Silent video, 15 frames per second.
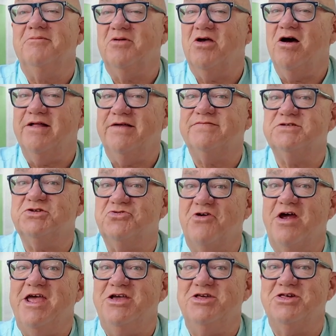kind of
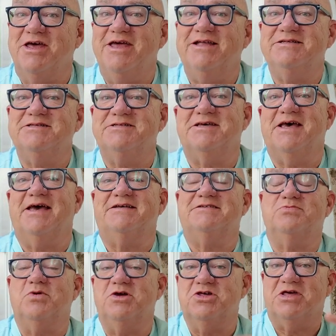strange
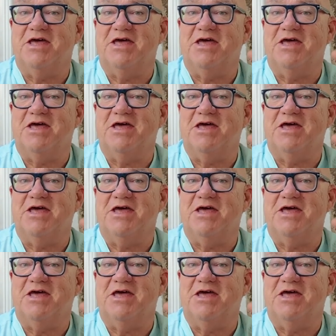insects which